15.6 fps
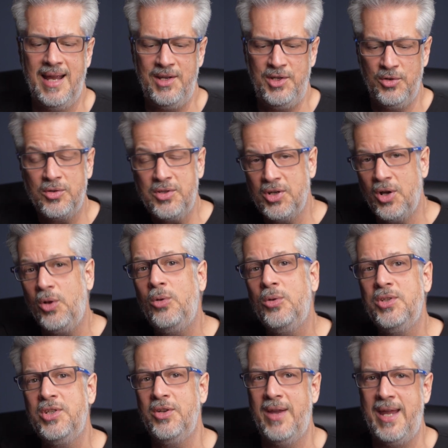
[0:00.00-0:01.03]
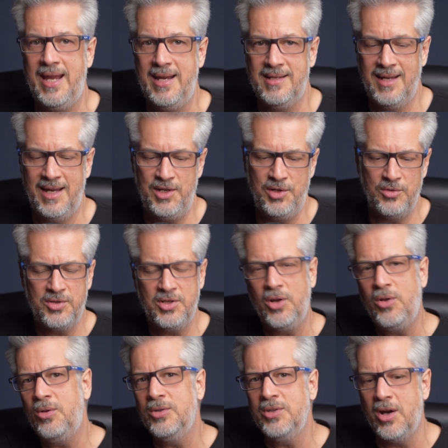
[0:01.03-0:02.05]
and you're told to hate and you're
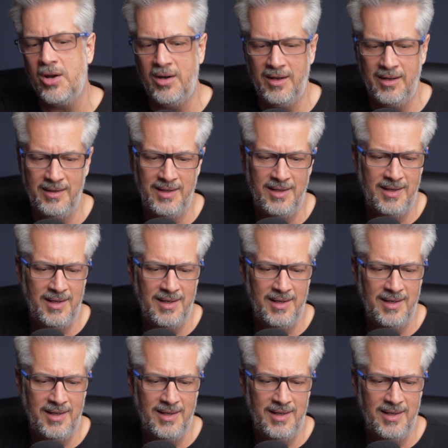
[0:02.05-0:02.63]
told are